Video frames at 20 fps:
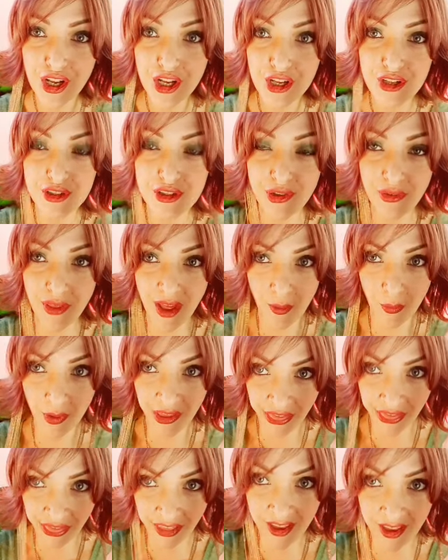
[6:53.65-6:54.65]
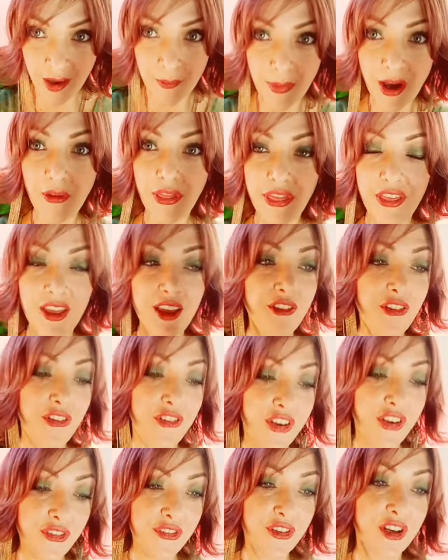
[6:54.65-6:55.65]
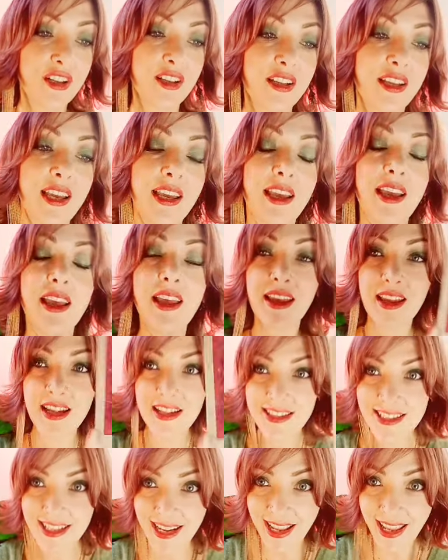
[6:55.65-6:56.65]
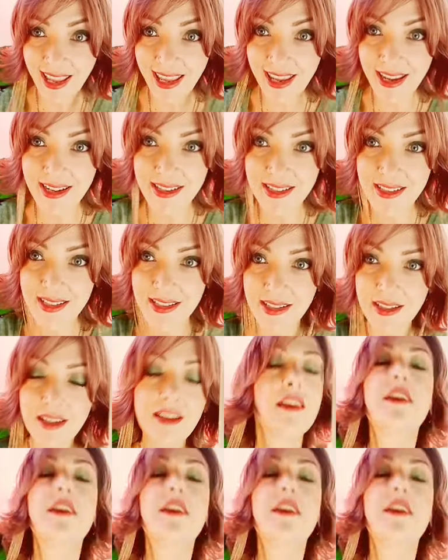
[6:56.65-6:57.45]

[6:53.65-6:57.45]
so that we think about things differently. It's an eight.